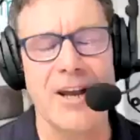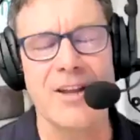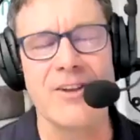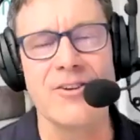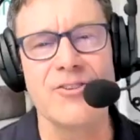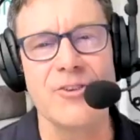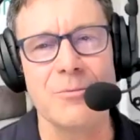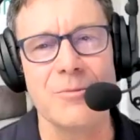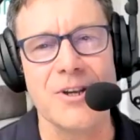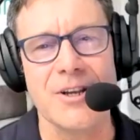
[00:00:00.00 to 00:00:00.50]

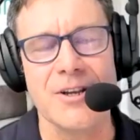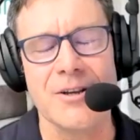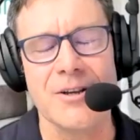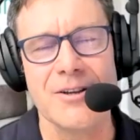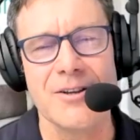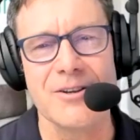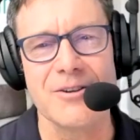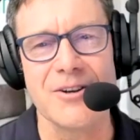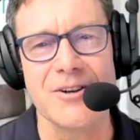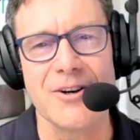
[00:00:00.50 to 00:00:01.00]
into me,
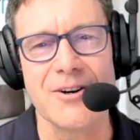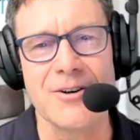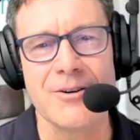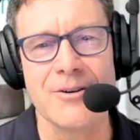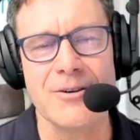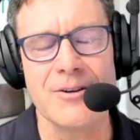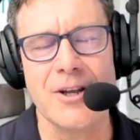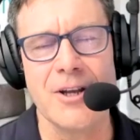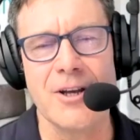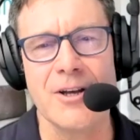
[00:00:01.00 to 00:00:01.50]

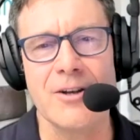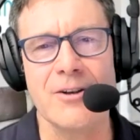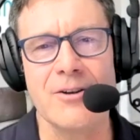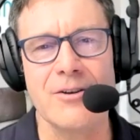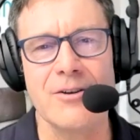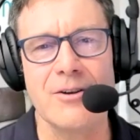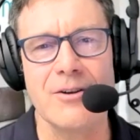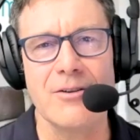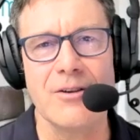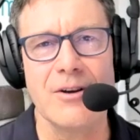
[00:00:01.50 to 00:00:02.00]
and
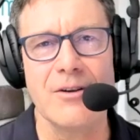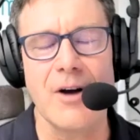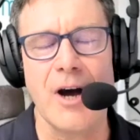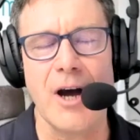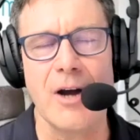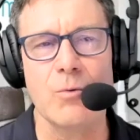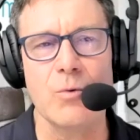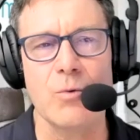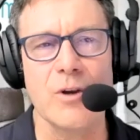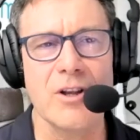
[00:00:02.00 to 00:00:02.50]
I
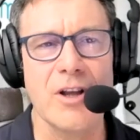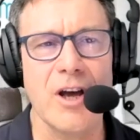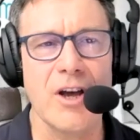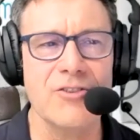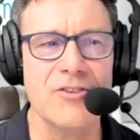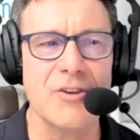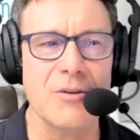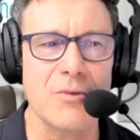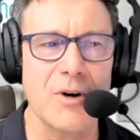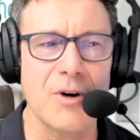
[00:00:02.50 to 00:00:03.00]

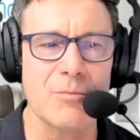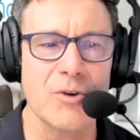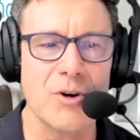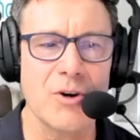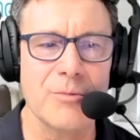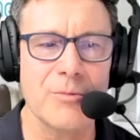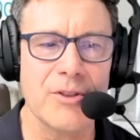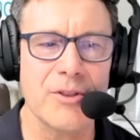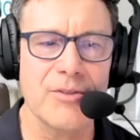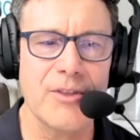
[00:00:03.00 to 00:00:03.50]
realized at one
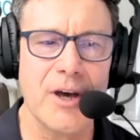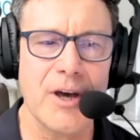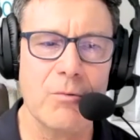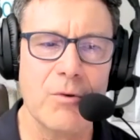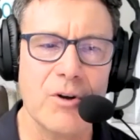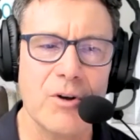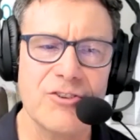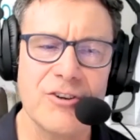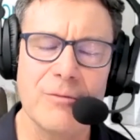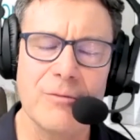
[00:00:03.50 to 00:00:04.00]
moment that
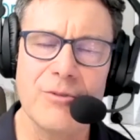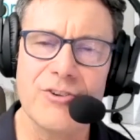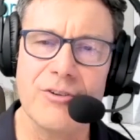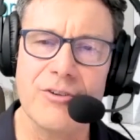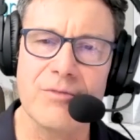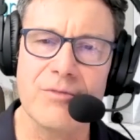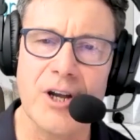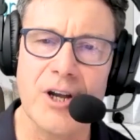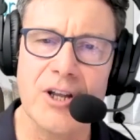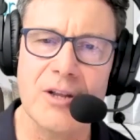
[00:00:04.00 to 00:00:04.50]
what she was
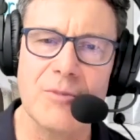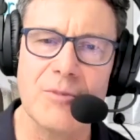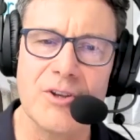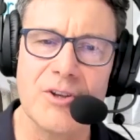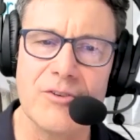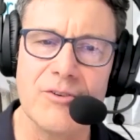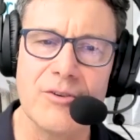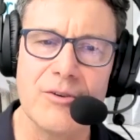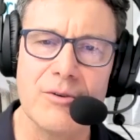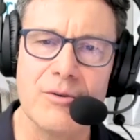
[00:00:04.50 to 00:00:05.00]
inviting me to
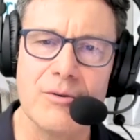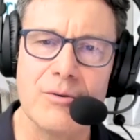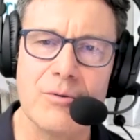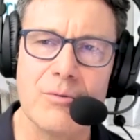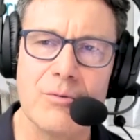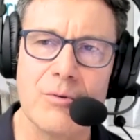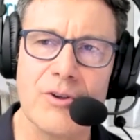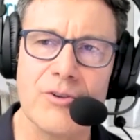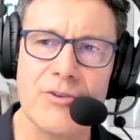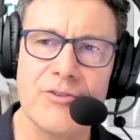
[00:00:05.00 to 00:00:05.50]
do
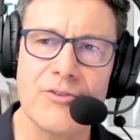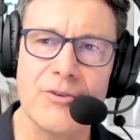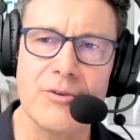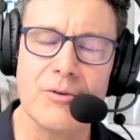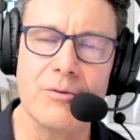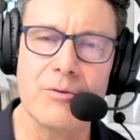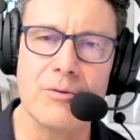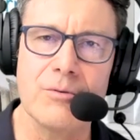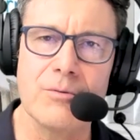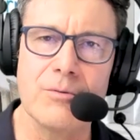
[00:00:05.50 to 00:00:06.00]
was
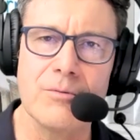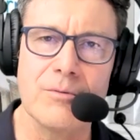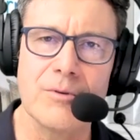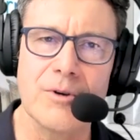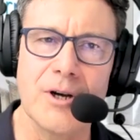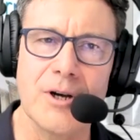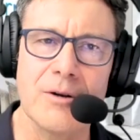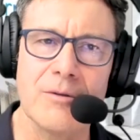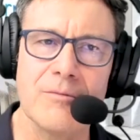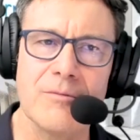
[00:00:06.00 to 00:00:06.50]
to
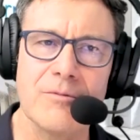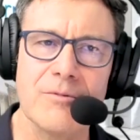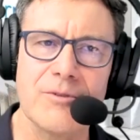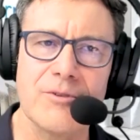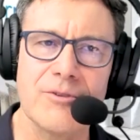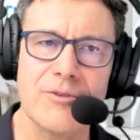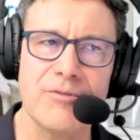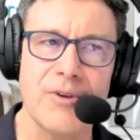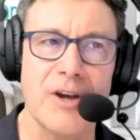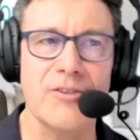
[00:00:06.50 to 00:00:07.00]

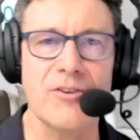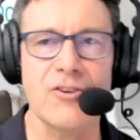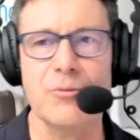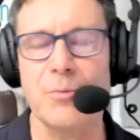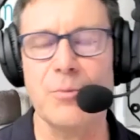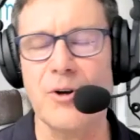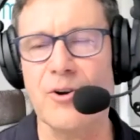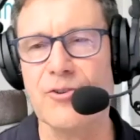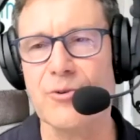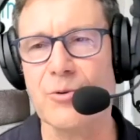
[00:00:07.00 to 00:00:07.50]
find the
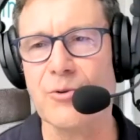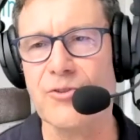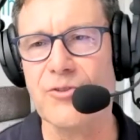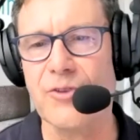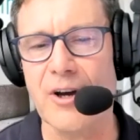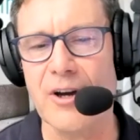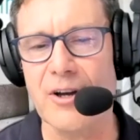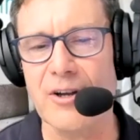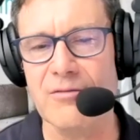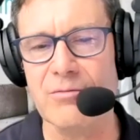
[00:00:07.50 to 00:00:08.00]
spiritual
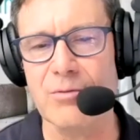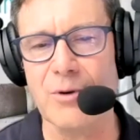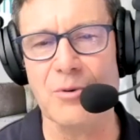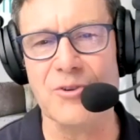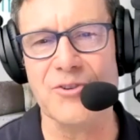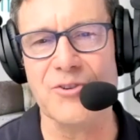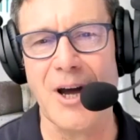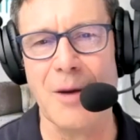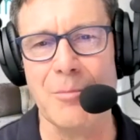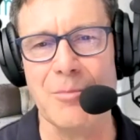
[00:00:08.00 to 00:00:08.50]
side of what
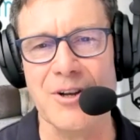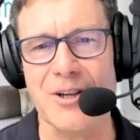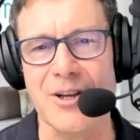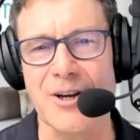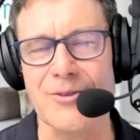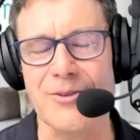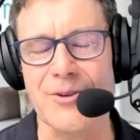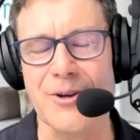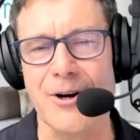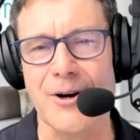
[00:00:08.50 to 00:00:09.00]
was happening
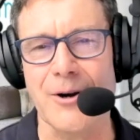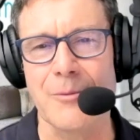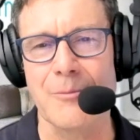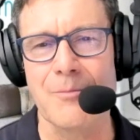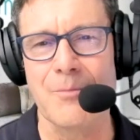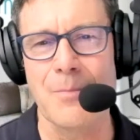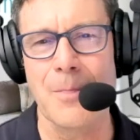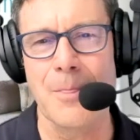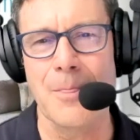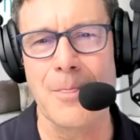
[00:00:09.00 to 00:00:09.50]
out there.
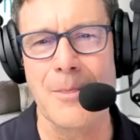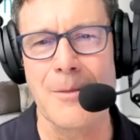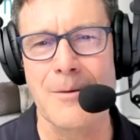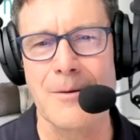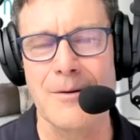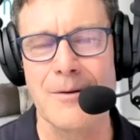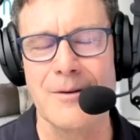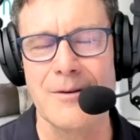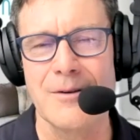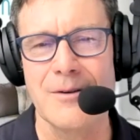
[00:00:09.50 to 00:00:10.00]

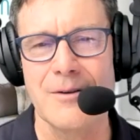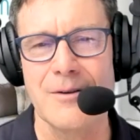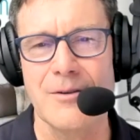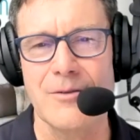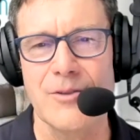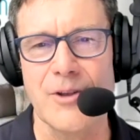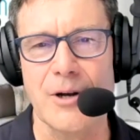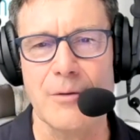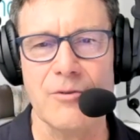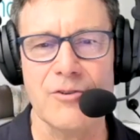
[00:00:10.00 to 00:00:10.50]

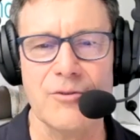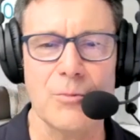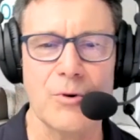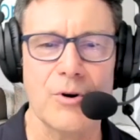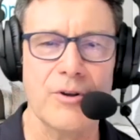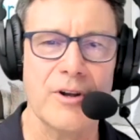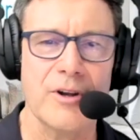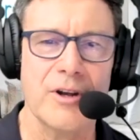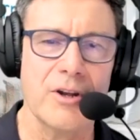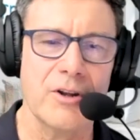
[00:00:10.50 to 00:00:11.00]
That it was
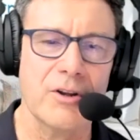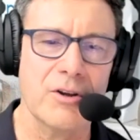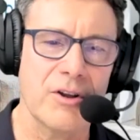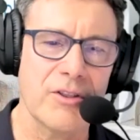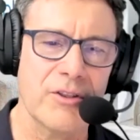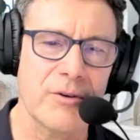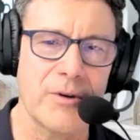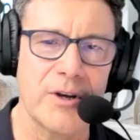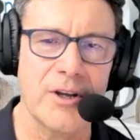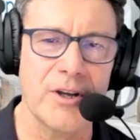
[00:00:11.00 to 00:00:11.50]
more than hitting all
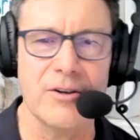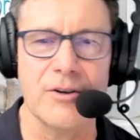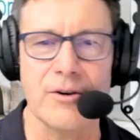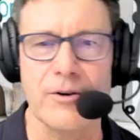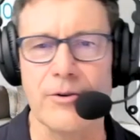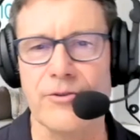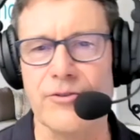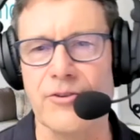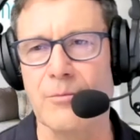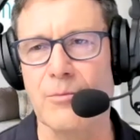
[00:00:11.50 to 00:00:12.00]
the right
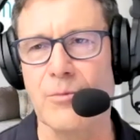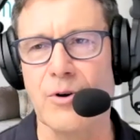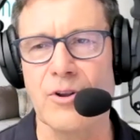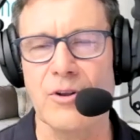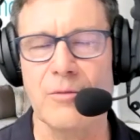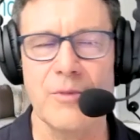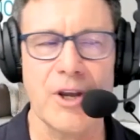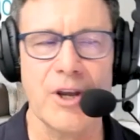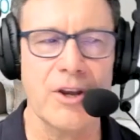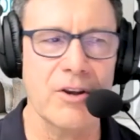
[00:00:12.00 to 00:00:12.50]
notes and more
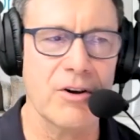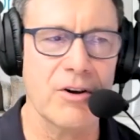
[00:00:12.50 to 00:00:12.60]
than making